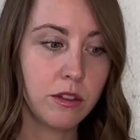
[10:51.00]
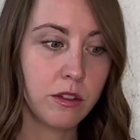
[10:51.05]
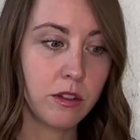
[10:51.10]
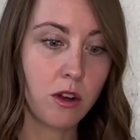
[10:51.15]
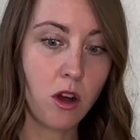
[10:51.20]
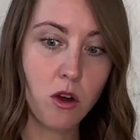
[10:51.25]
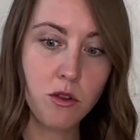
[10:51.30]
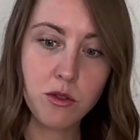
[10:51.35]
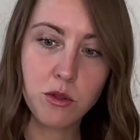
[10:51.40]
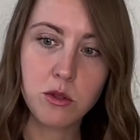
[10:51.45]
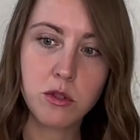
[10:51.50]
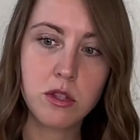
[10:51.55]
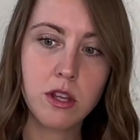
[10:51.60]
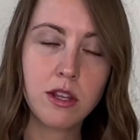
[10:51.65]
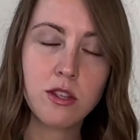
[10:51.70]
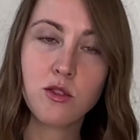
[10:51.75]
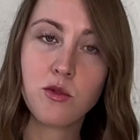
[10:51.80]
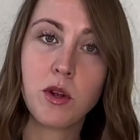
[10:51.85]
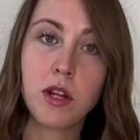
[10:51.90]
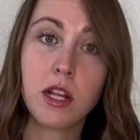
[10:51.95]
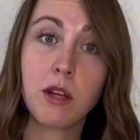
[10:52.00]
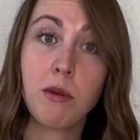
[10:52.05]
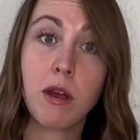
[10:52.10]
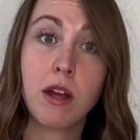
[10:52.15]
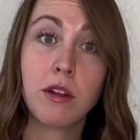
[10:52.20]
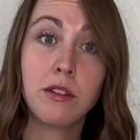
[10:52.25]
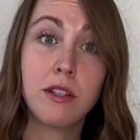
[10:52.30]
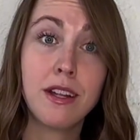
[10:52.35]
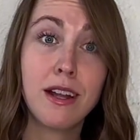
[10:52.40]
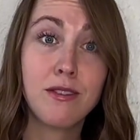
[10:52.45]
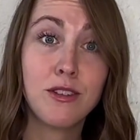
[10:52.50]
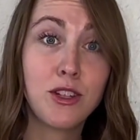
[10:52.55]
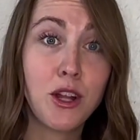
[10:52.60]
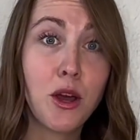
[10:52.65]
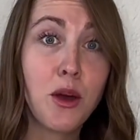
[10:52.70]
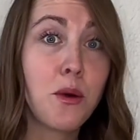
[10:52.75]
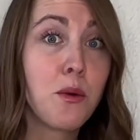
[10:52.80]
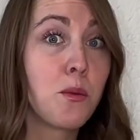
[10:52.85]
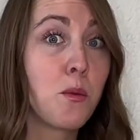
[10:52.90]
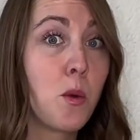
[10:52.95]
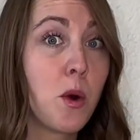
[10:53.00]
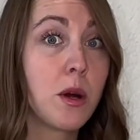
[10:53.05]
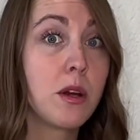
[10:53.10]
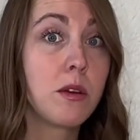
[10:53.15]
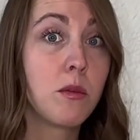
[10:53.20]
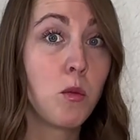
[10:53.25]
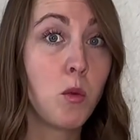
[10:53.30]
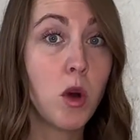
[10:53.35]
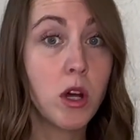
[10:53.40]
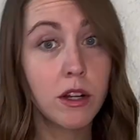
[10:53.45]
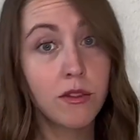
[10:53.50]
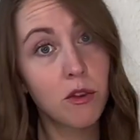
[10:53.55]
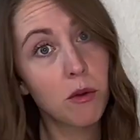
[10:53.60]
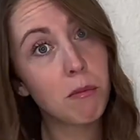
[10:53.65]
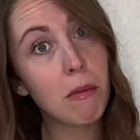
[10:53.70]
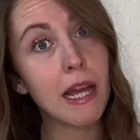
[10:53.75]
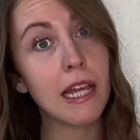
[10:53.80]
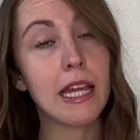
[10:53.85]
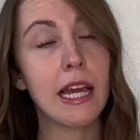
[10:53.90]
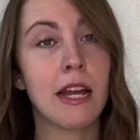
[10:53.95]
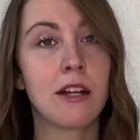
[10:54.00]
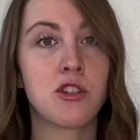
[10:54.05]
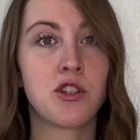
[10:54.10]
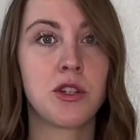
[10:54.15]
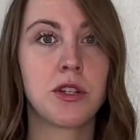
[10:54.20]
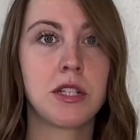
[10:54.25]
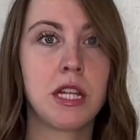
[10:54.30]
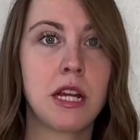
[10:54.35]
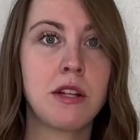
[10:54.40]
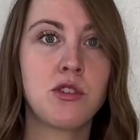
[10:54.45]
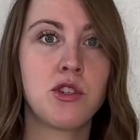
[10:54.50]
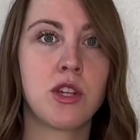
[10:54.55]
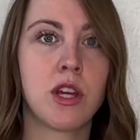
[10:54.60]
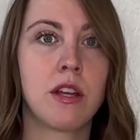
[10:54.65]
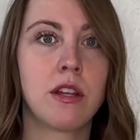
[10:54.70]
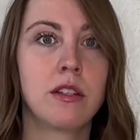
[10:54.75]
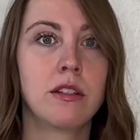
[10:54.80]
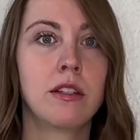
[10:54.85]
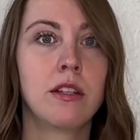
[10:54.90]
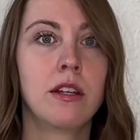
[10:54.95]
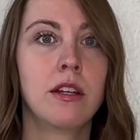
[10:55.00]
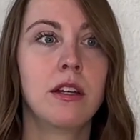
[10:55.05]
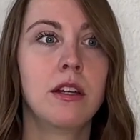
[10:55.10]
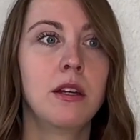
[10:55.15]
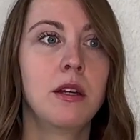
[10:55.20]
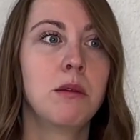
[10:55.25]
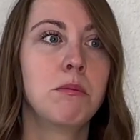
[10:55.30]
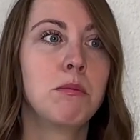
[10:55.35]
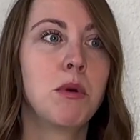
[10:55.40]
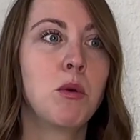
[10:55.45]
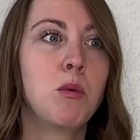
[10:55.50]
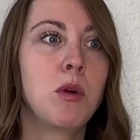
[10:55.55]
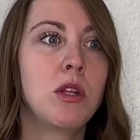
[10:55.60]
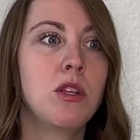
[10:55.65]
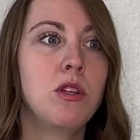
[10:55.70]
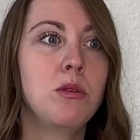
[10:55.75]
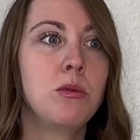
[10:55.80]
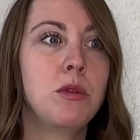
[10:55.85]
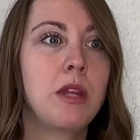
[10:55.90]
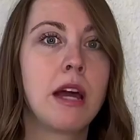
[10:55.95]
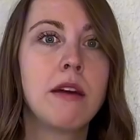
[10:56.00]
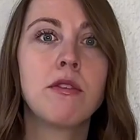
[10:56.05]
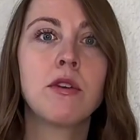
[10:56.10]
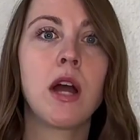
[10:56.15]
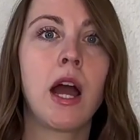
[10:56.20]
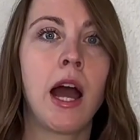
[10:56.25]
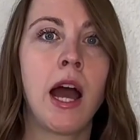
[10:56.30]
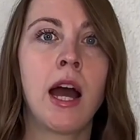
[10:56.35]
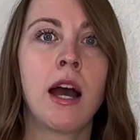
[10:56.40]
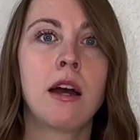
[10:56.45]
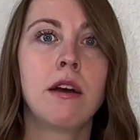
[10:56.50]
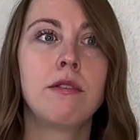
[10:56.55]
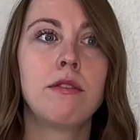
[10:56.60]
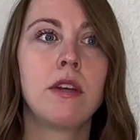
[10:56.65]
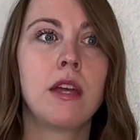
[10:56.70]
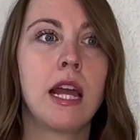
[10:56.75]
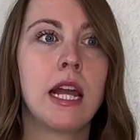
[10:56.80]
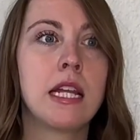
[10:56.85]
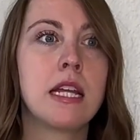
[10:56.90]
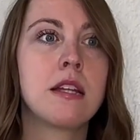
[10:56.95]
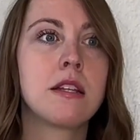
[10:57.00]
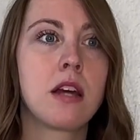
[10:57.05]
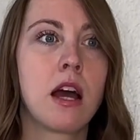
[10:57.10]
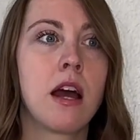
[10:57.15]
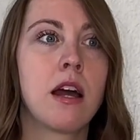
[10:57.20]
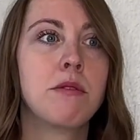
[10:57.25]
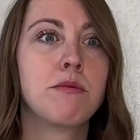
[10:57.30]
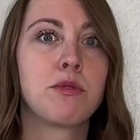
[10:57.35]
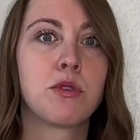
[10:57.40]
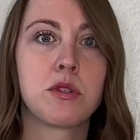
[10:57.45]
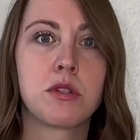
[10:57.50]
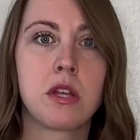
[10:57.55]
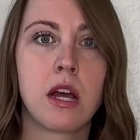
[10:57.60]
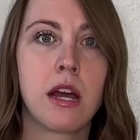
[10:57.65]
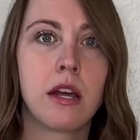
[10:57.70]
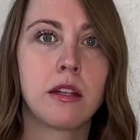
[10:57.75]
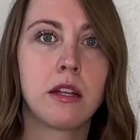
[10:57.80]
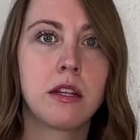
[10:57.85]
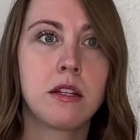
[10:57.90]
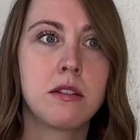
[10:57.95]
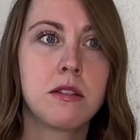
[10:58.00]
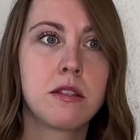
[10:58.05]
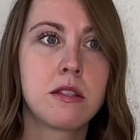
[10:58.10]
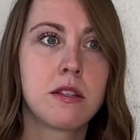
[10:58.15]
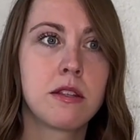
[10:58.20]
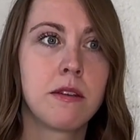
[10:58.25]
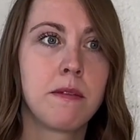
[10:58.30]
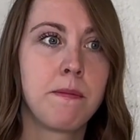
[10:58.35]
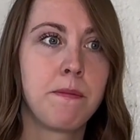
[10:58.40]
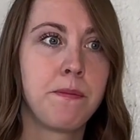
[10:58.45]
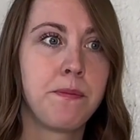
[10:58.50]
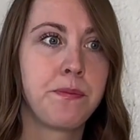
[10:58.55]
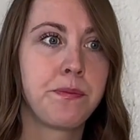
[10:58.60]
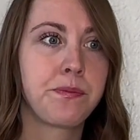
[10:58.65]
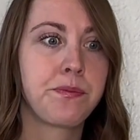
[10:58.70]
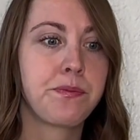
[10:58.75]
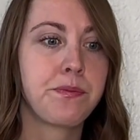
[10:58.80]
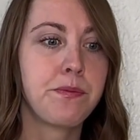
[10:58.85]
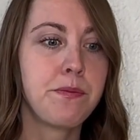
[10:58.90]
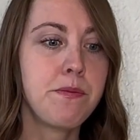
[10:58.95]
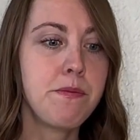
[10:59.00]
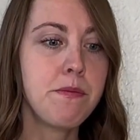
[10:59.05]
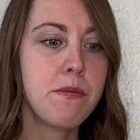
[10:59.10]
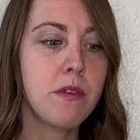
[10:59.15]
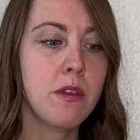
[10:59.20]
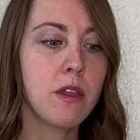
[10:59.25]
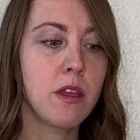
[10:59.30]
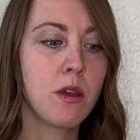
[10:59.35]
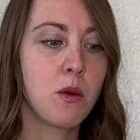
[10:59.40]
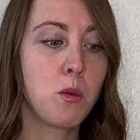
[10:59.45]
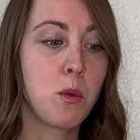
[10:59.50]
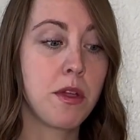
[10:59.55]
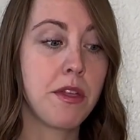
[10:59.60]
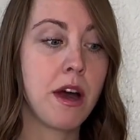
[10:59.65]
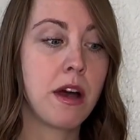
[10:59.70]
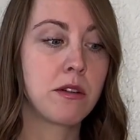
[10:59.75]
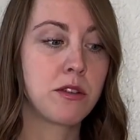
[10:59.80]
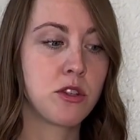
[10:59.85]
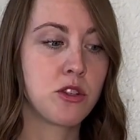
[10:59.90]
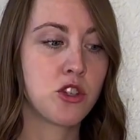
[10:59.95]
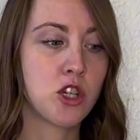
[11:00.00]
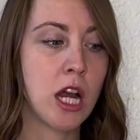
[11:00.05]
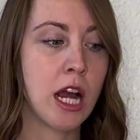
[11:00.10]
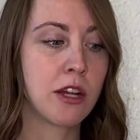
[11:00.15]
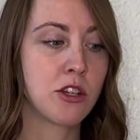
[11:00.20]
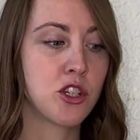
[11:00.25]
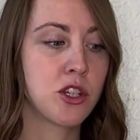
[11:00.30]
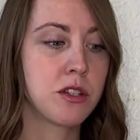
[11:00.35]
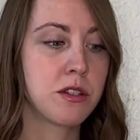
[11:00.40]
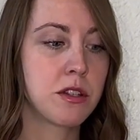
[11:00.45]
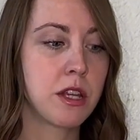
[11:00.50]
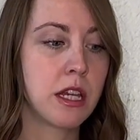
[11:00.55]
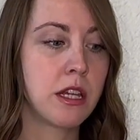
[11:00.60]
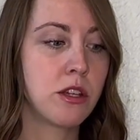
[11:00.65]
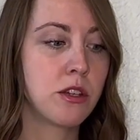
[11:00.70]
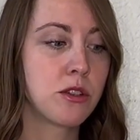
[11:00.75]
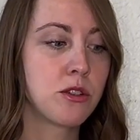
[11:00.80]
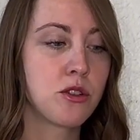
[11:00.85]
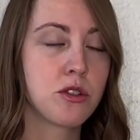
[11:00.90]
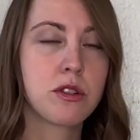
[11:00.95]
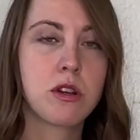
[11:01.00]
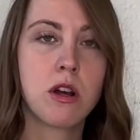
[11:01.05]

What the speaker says: all those things running around, you never know. One of them might catch your attention. But when you never have any time for silence without distractions, like you're just